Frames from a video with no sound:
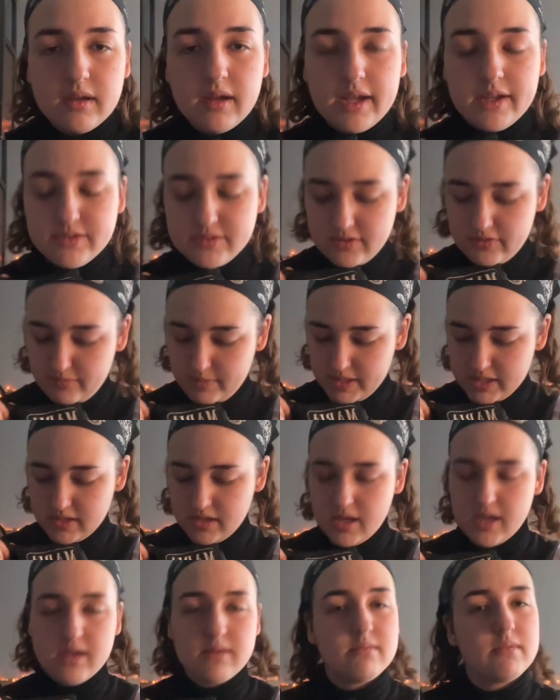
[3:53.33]
I also have my
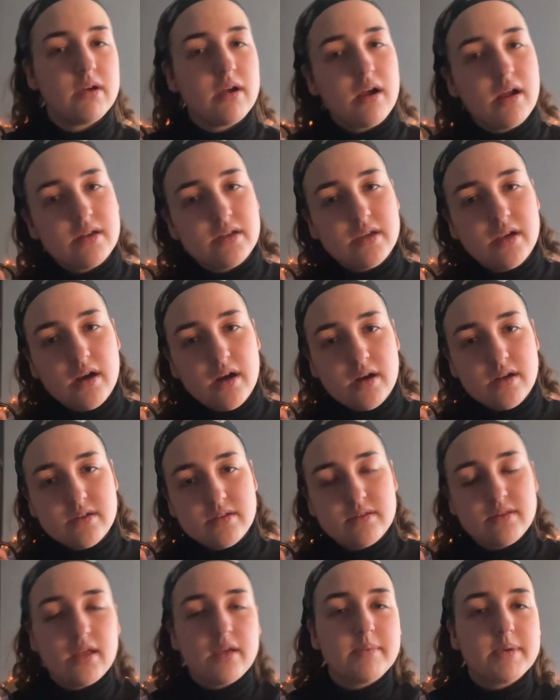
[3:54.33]
name on here
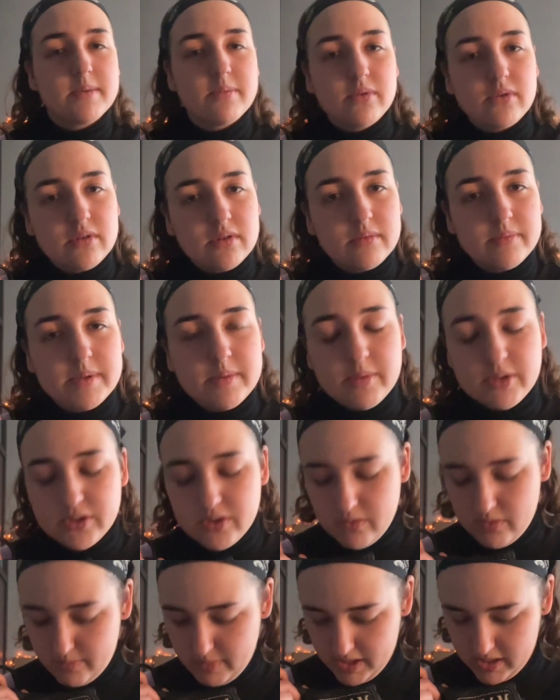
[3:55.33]
so that people
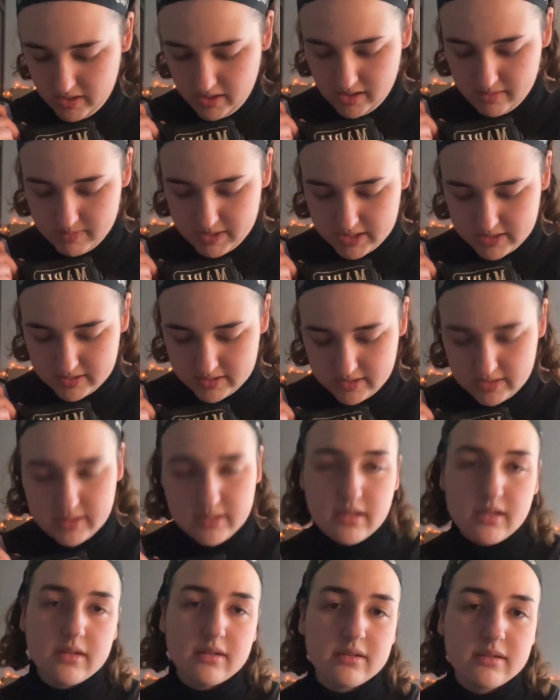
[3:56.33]
know what my name is, and
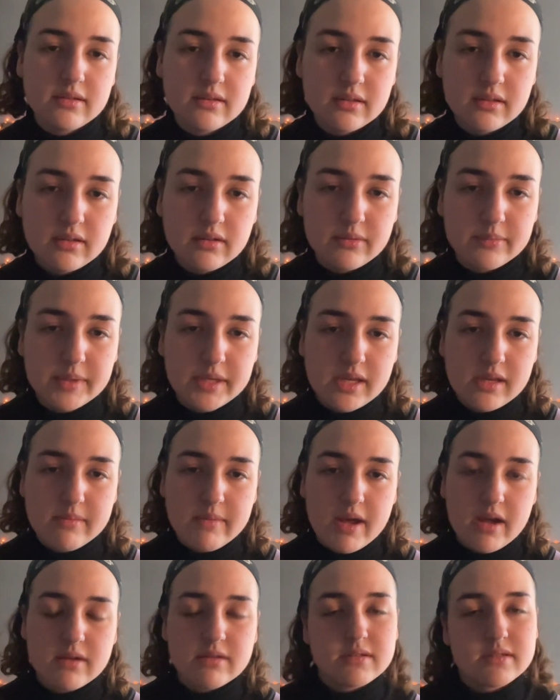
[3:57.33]
then little Mickey
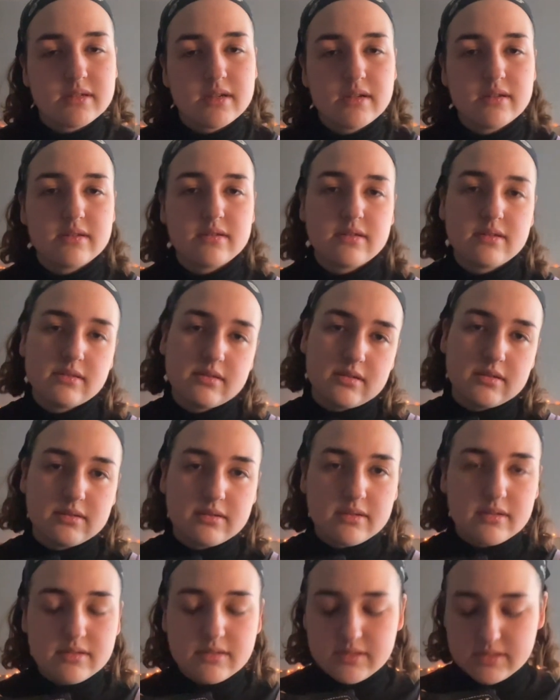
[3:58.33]
Mouse because
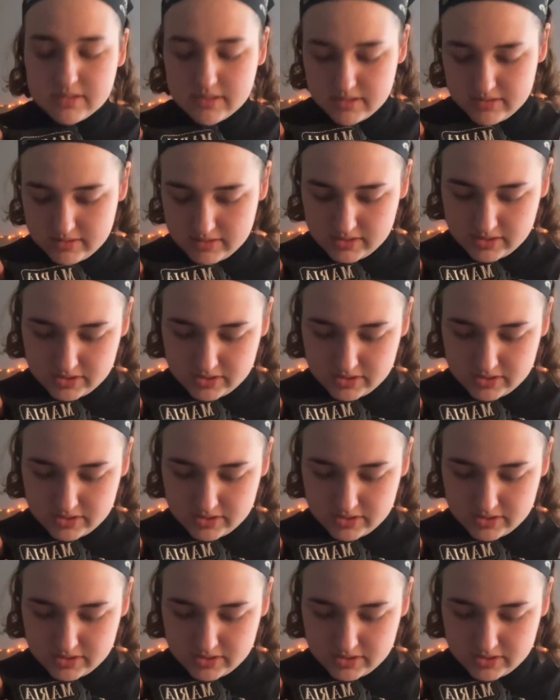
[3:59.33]
it's a Disney